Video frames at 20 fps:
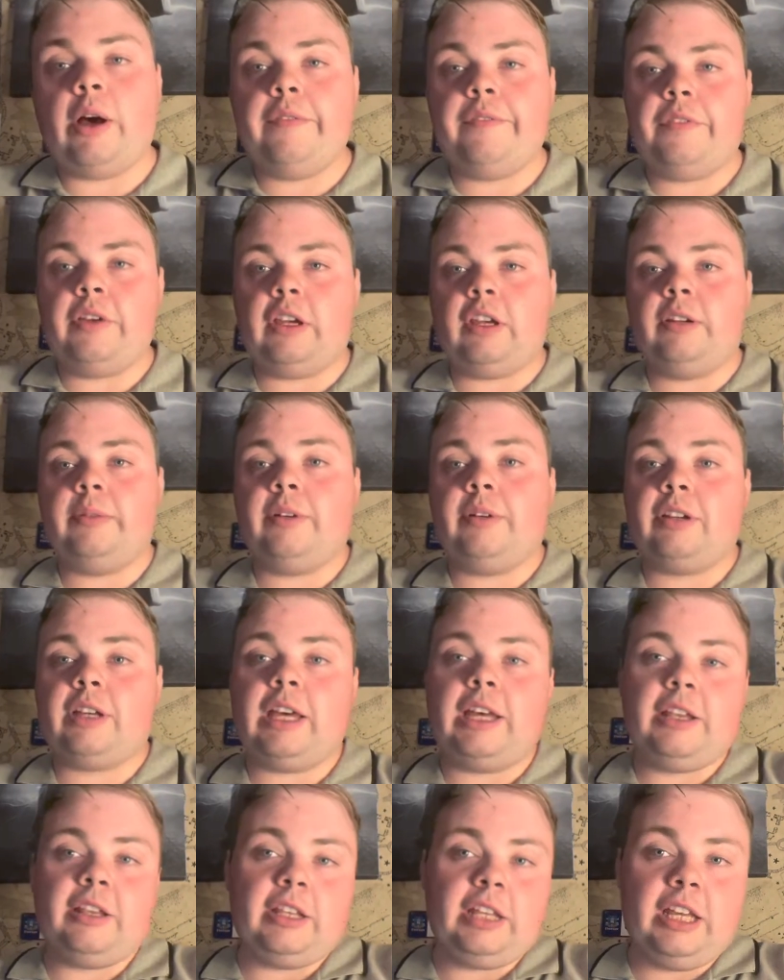I'm thinking about
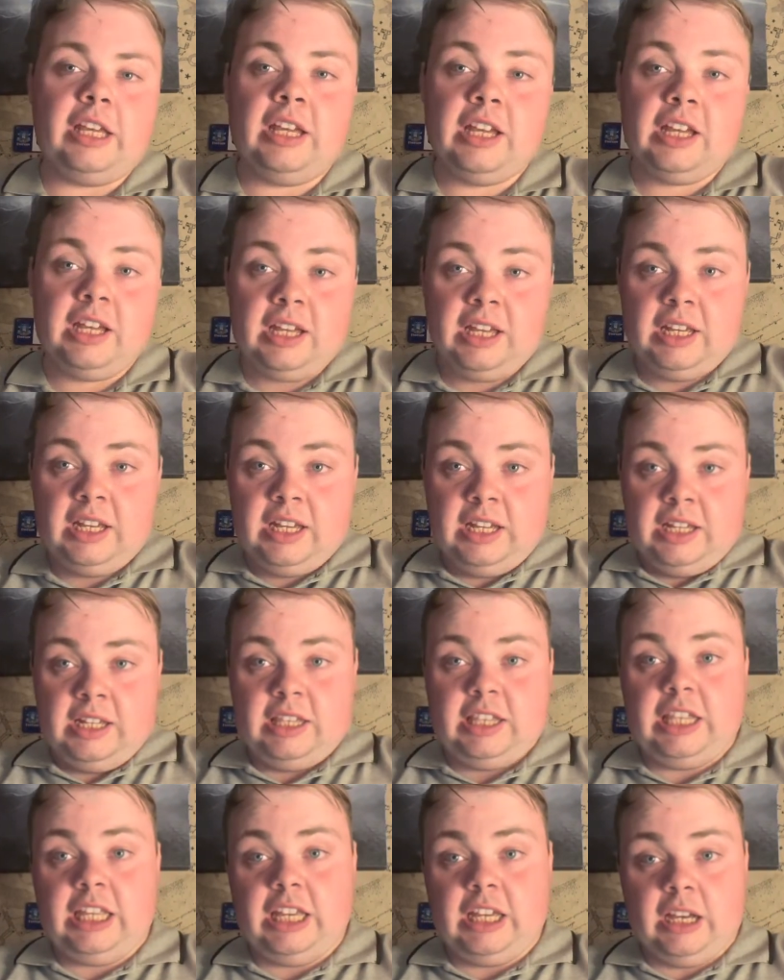getting the
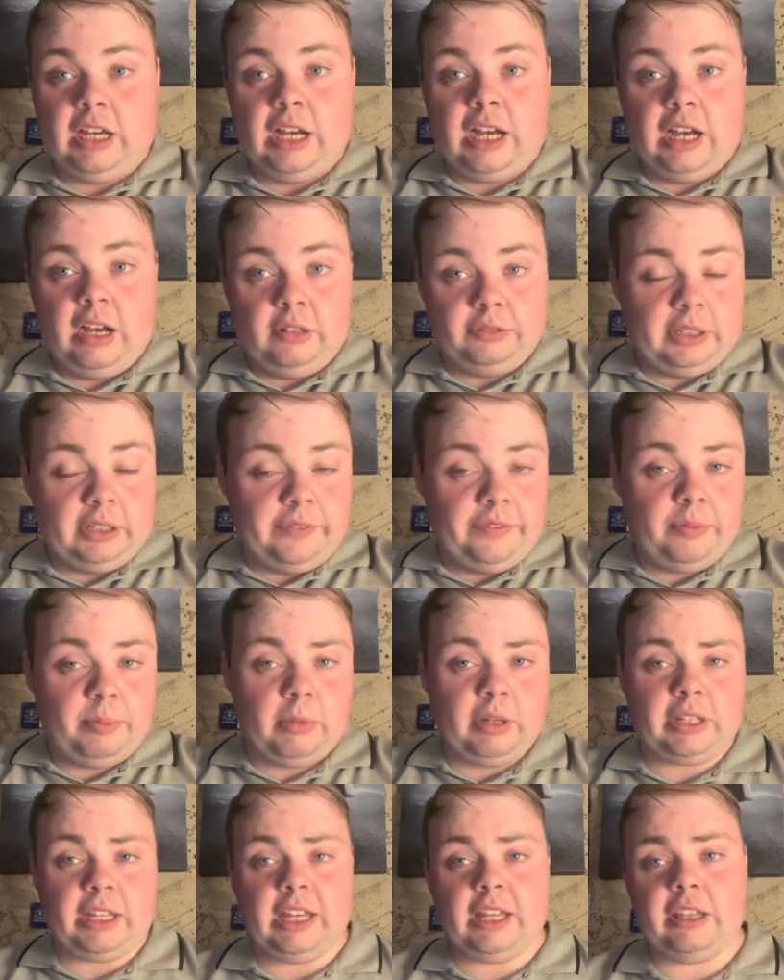the obviously I'm thinking
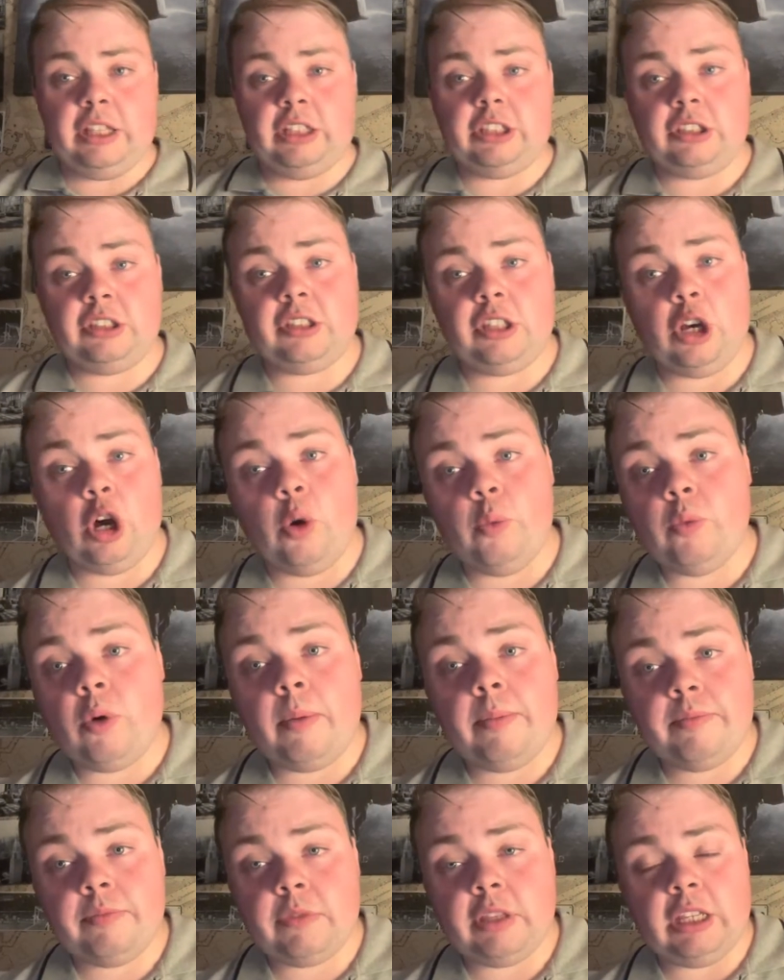about getting the home
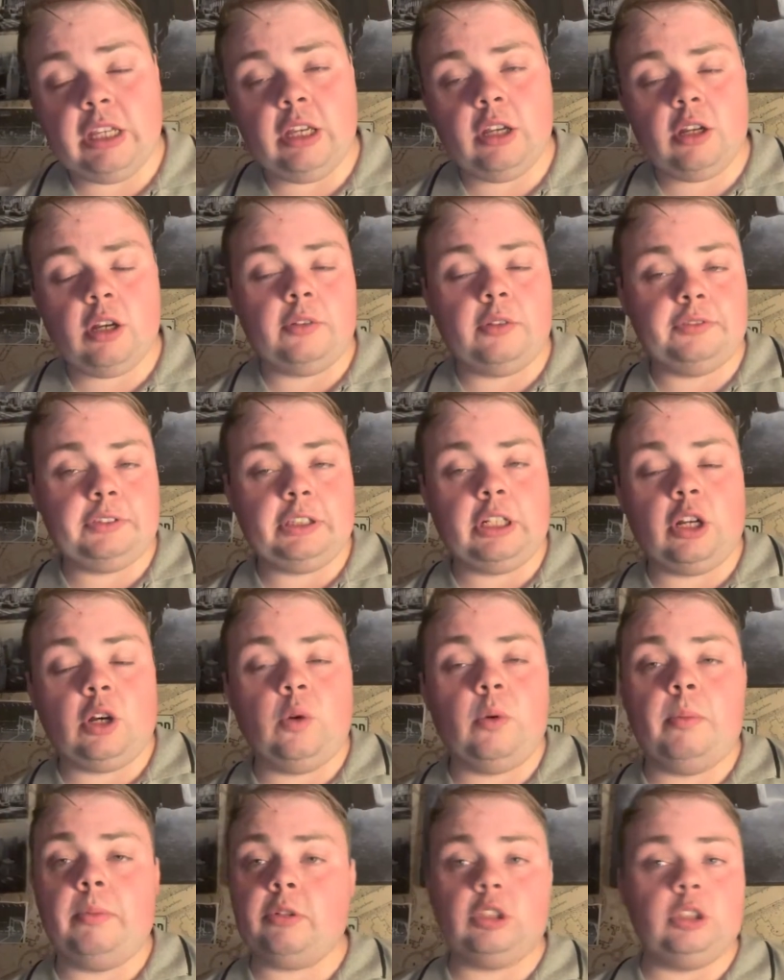one, the obviously the
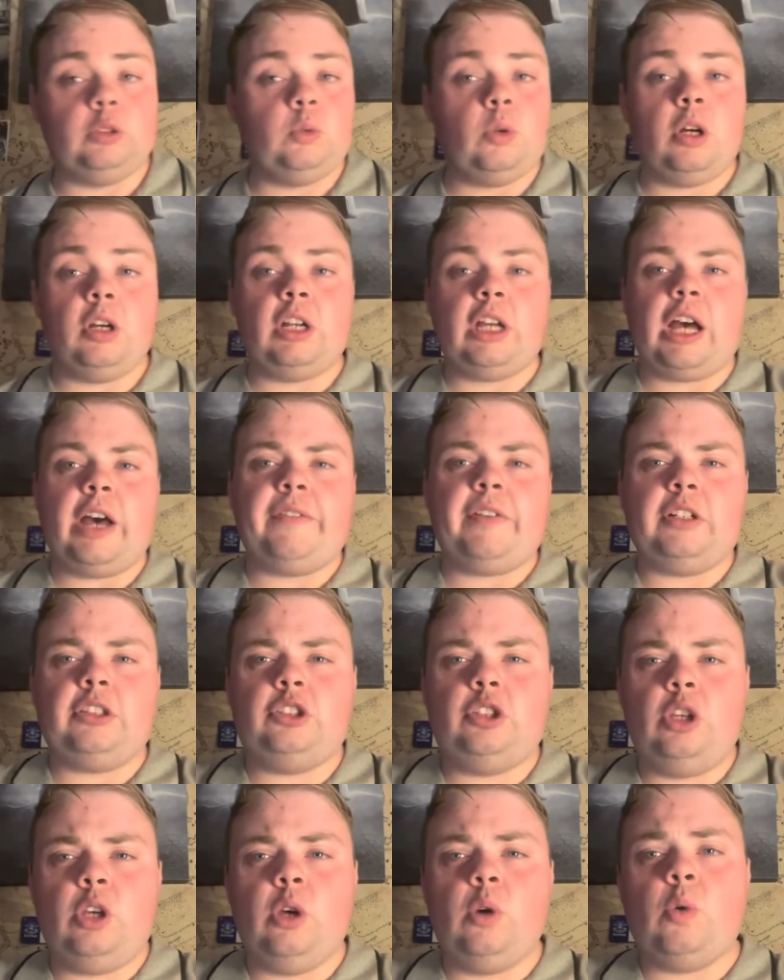home one because one I've had
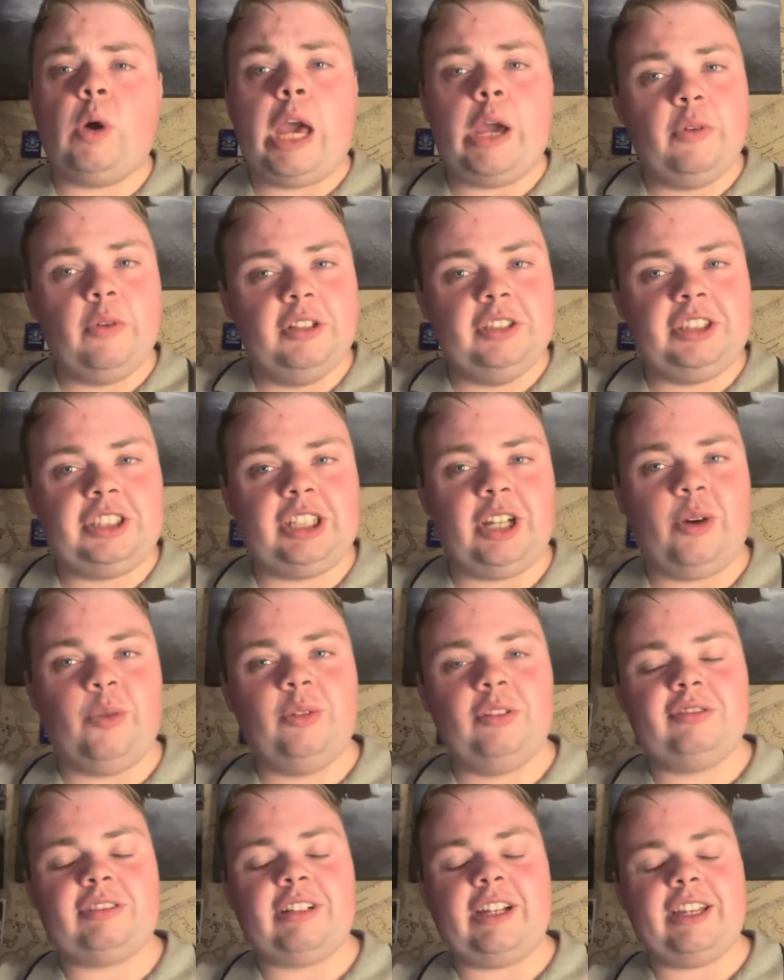two away ones, so
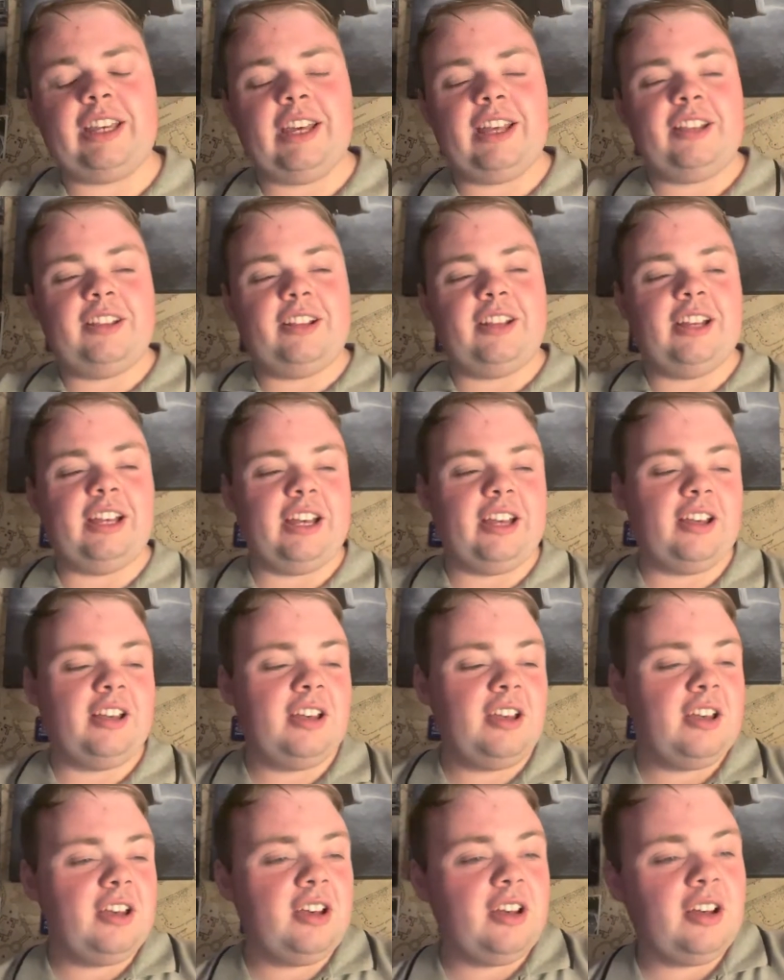one trying to get uh,
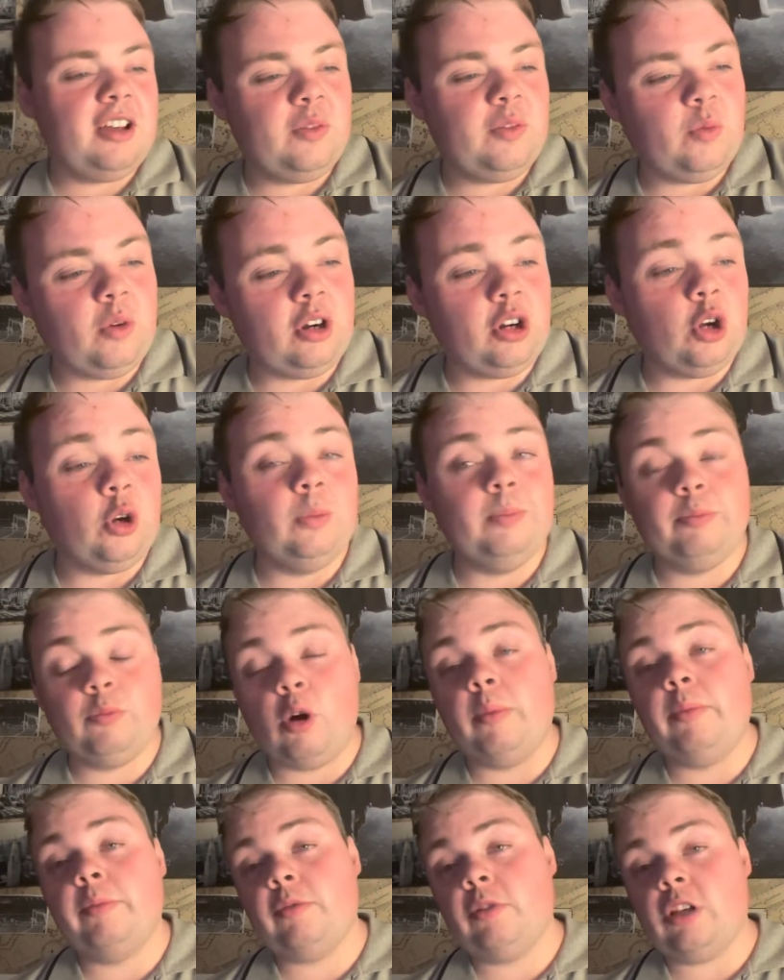one home,
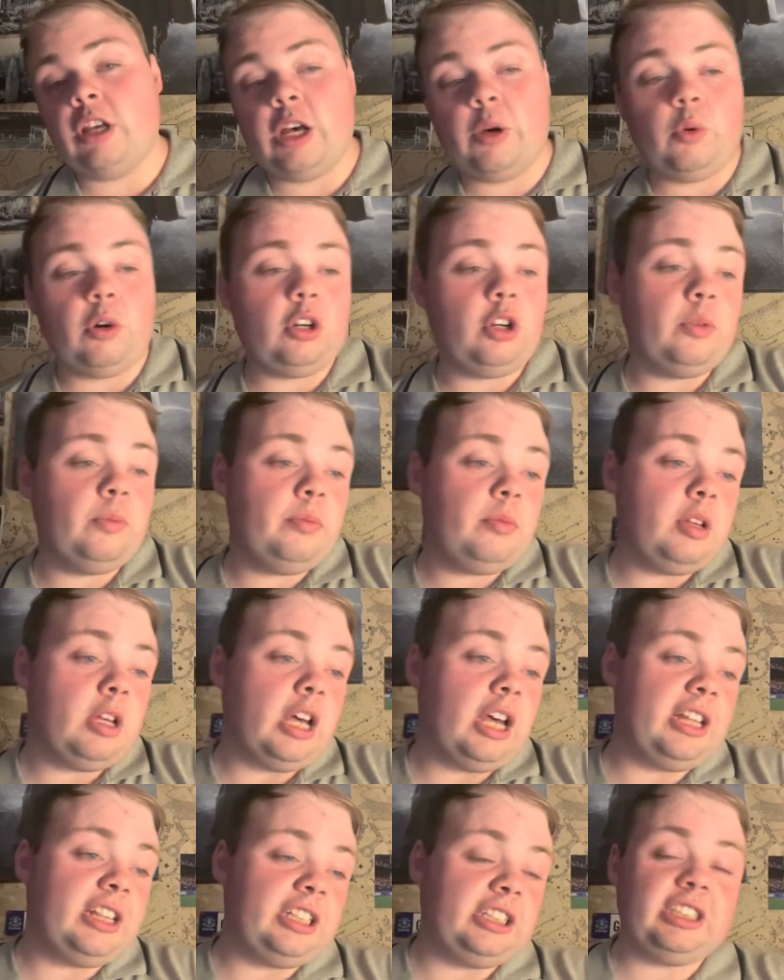one, uh, one,
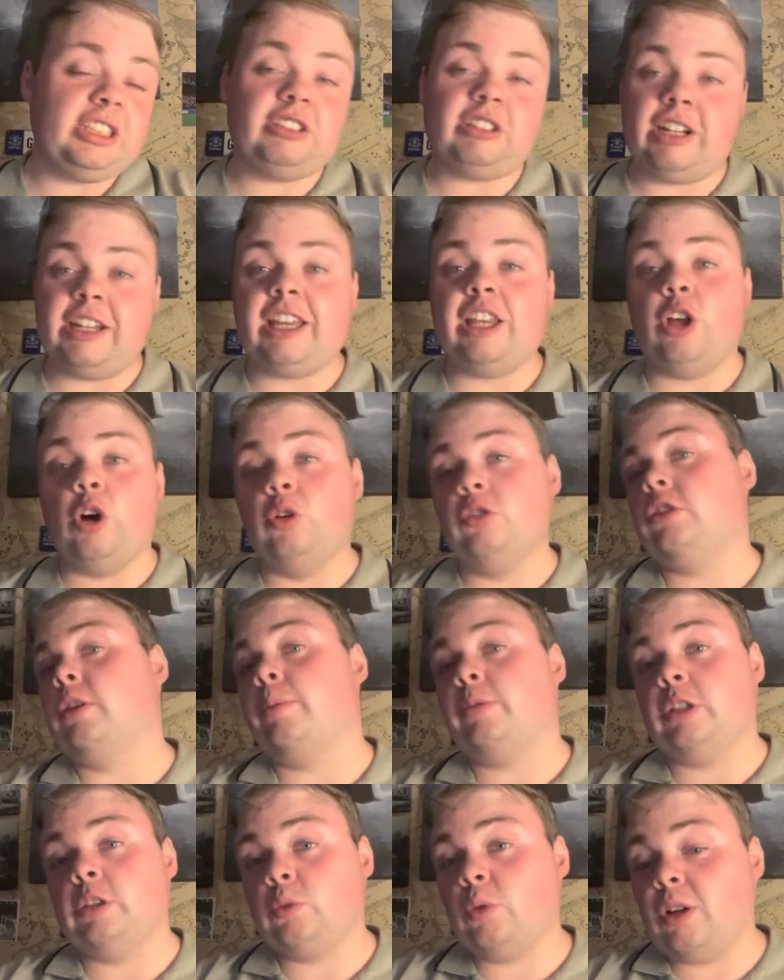uh, this should try and get the homes up
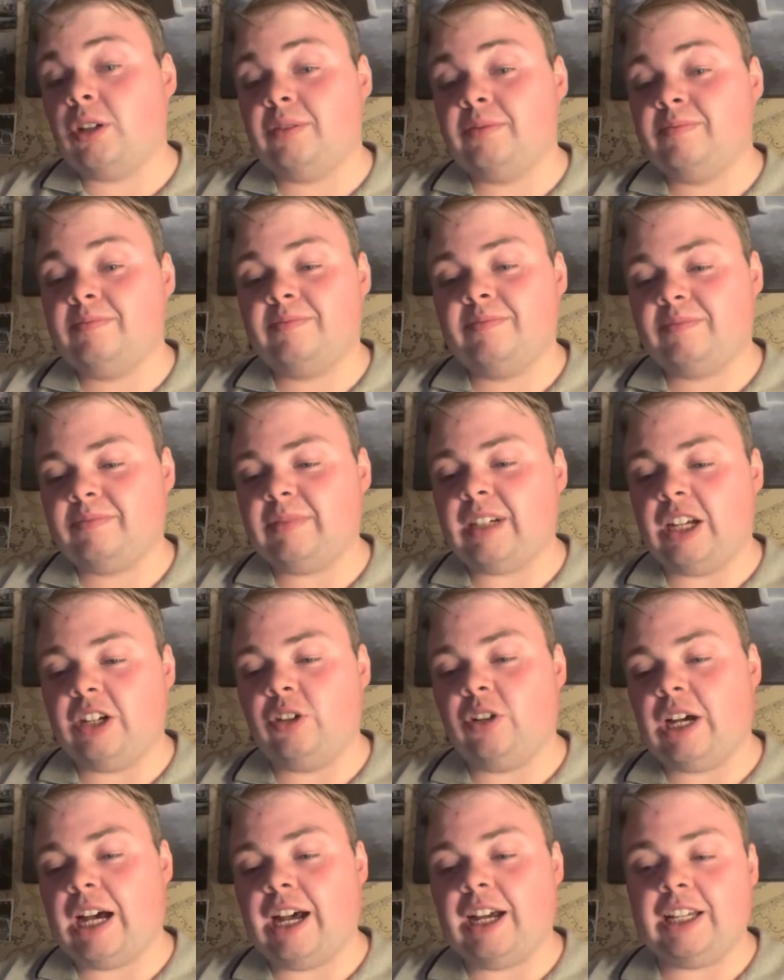because one, I
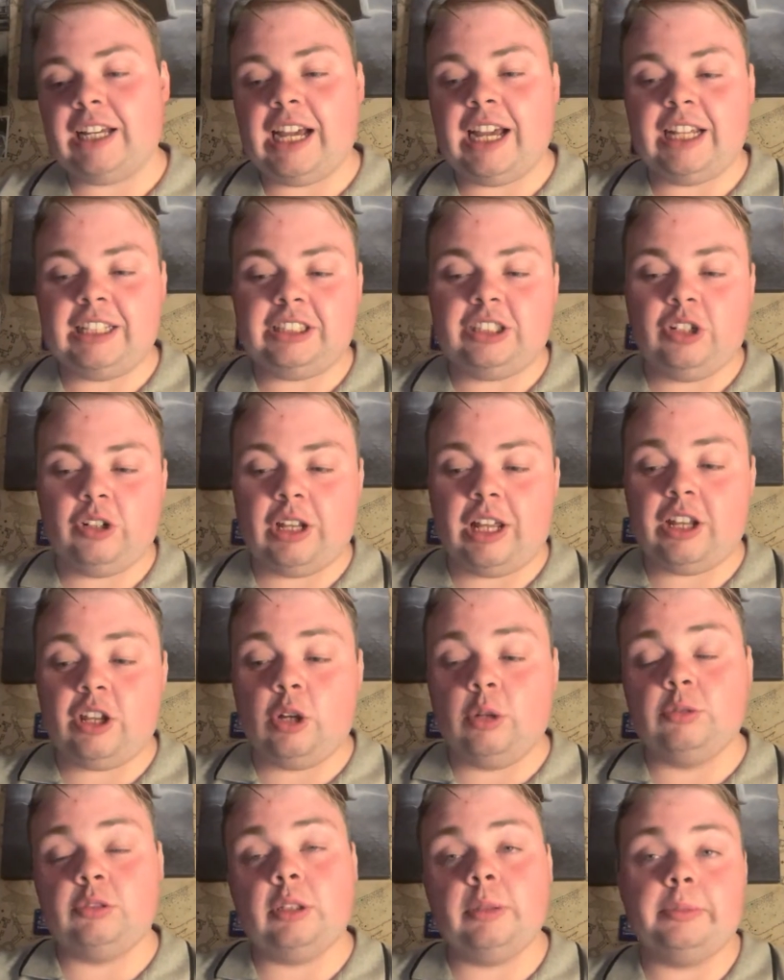do, I, I actually like the
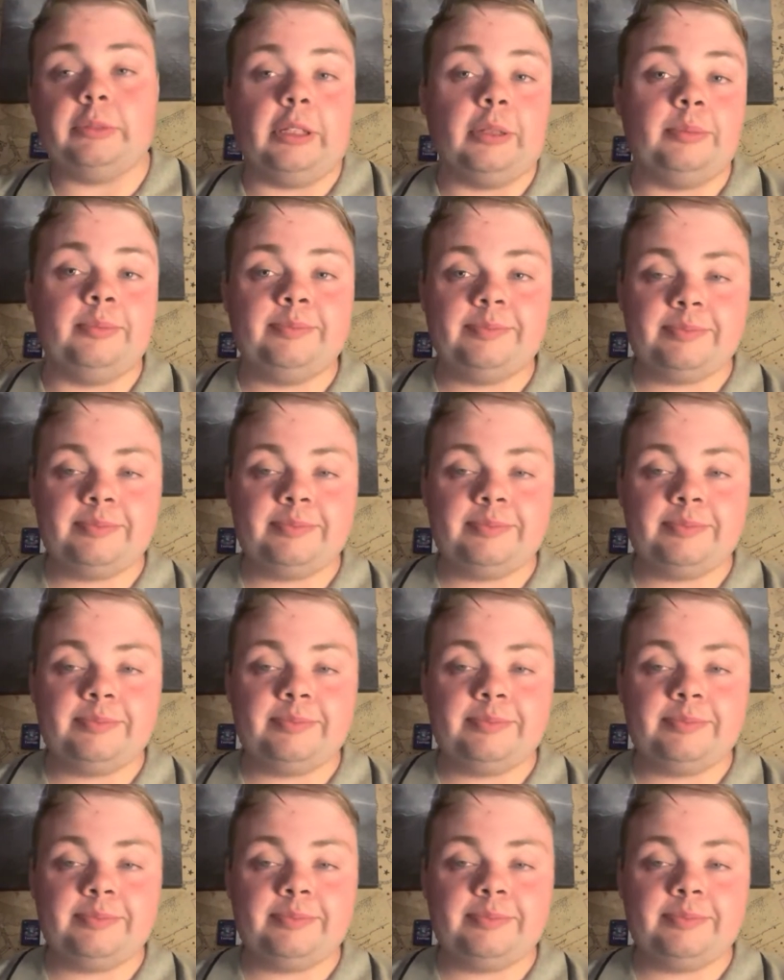homes up, so